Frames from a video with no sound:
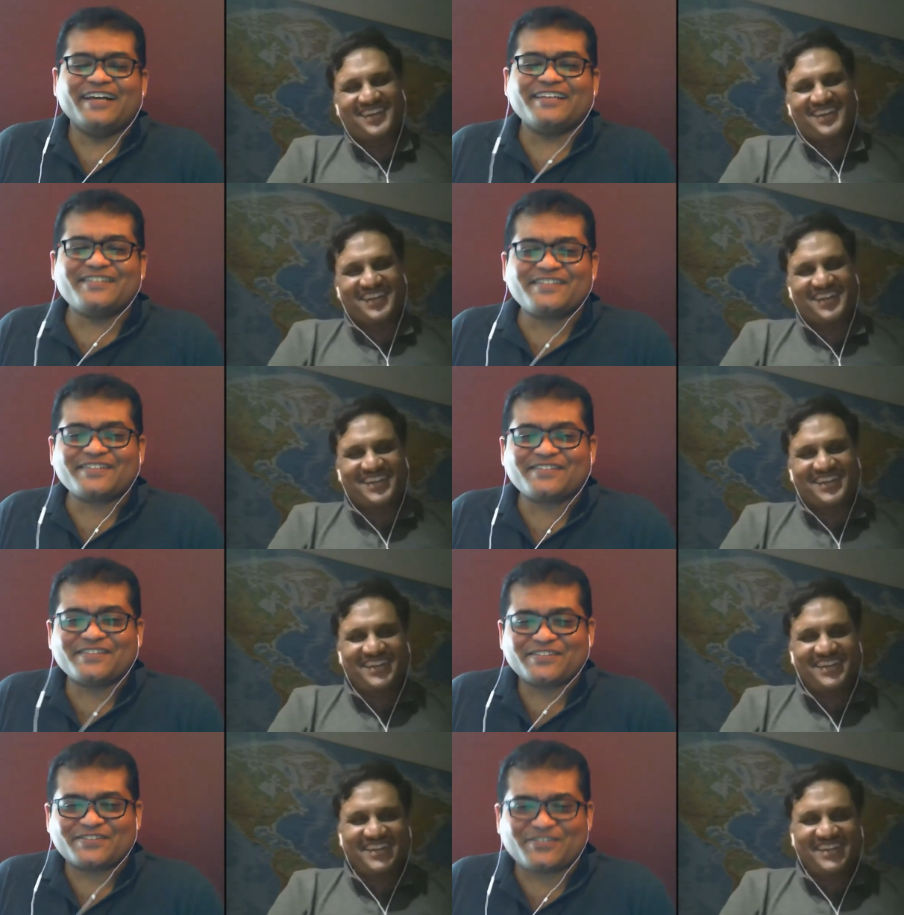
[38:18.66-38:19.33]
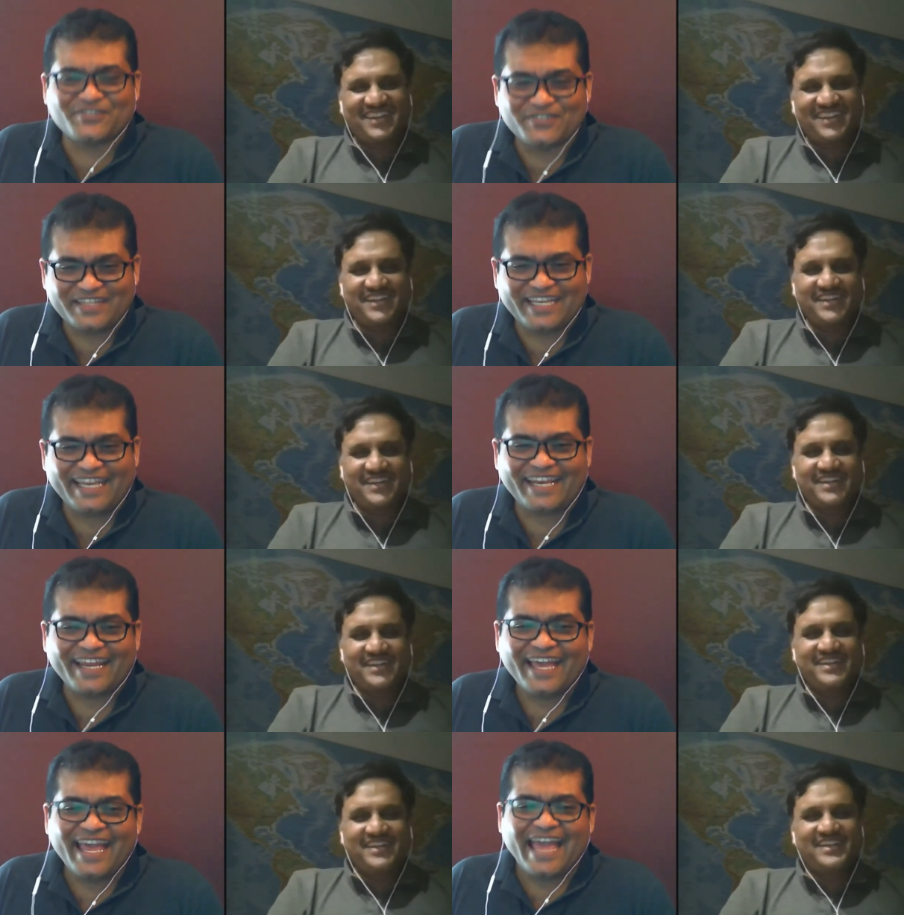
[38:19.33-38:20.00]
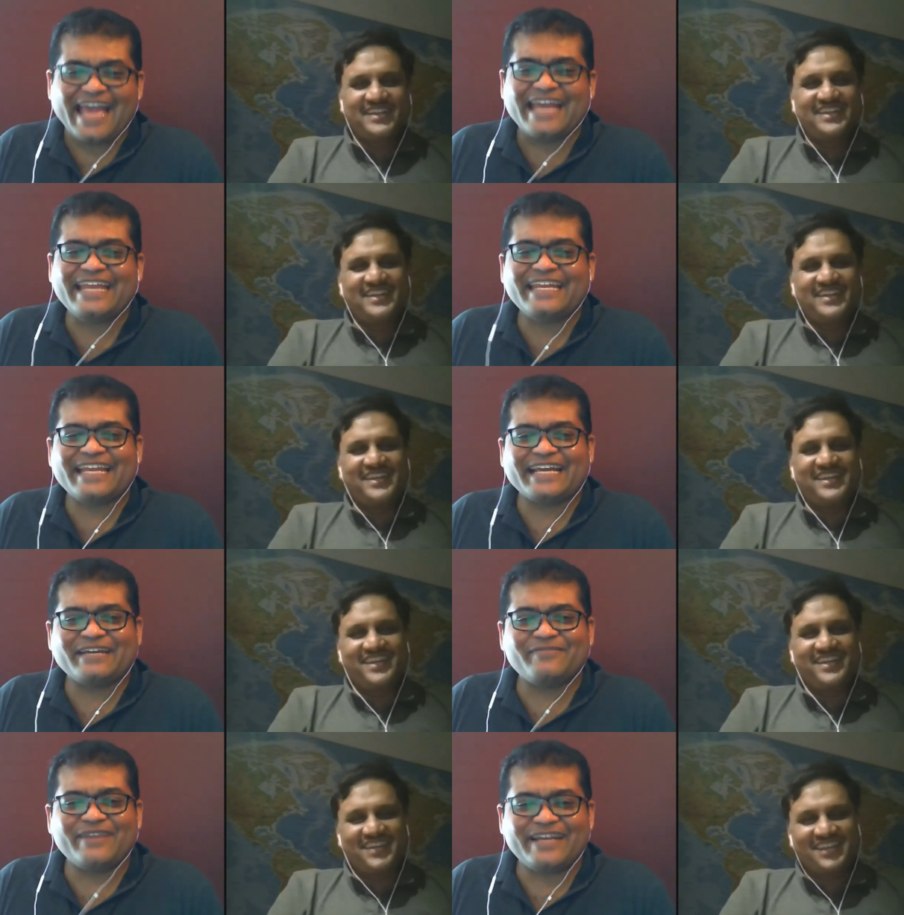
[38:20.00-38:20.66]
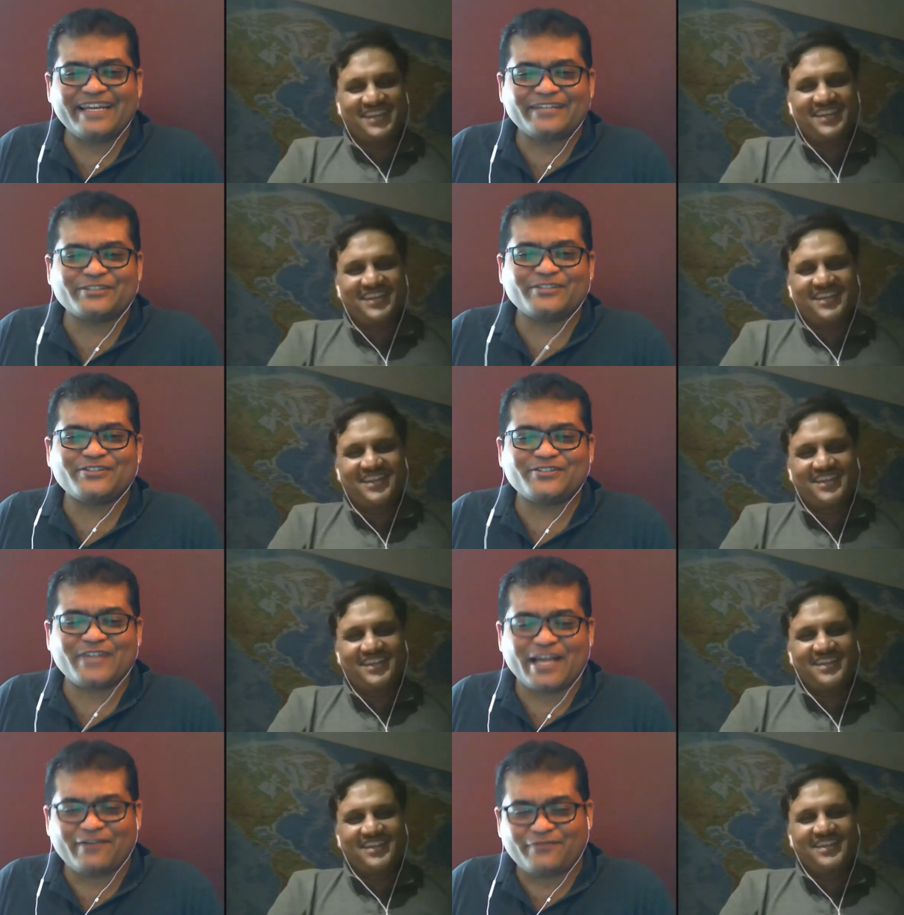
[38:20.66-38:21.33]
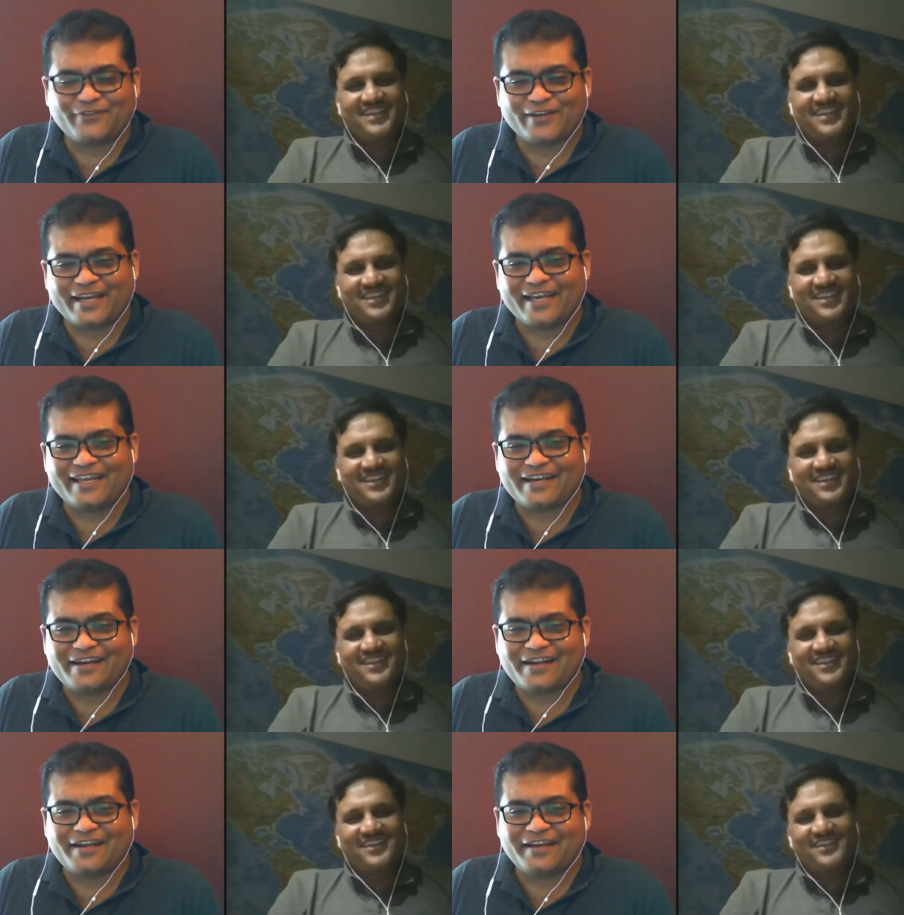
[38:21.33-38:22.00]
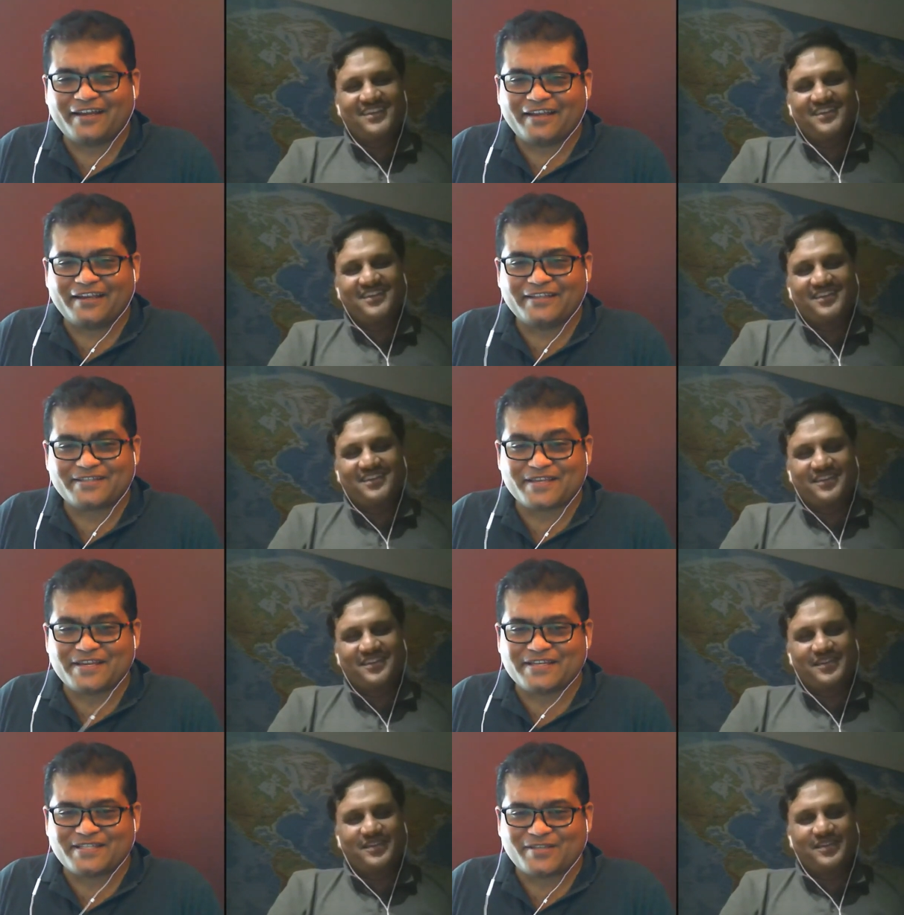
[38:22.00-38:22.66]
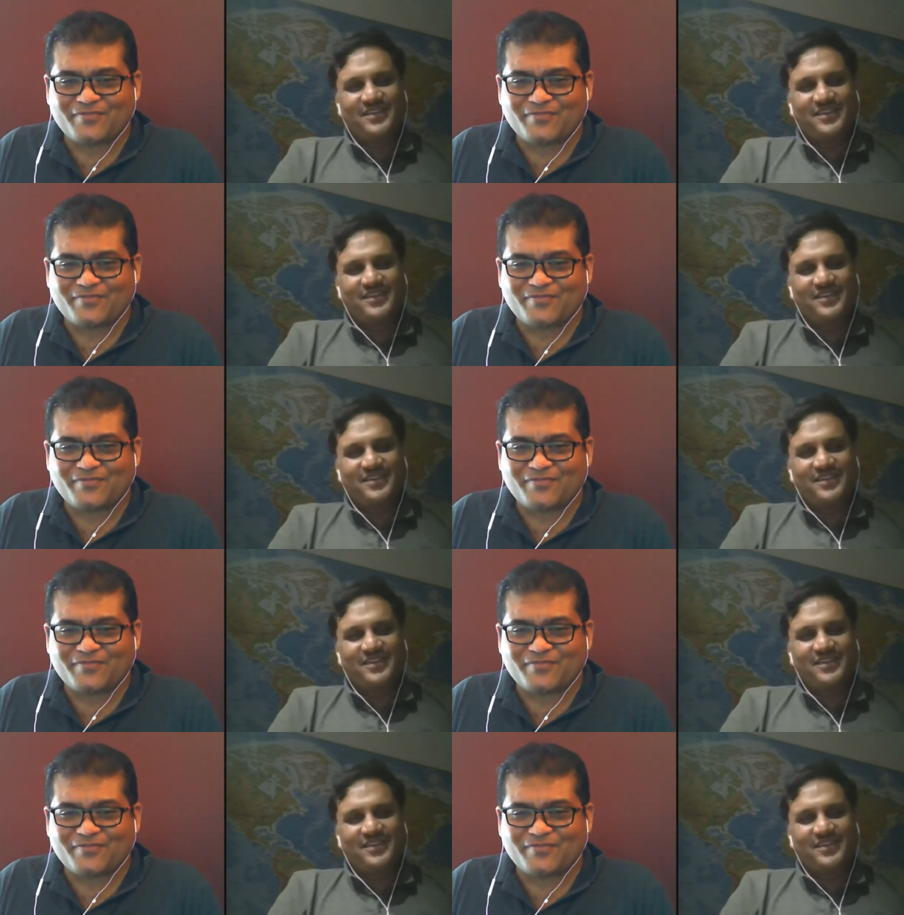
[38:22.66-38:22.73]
Speaker 1: Sudhir, any recommendations you have for our uh, listeners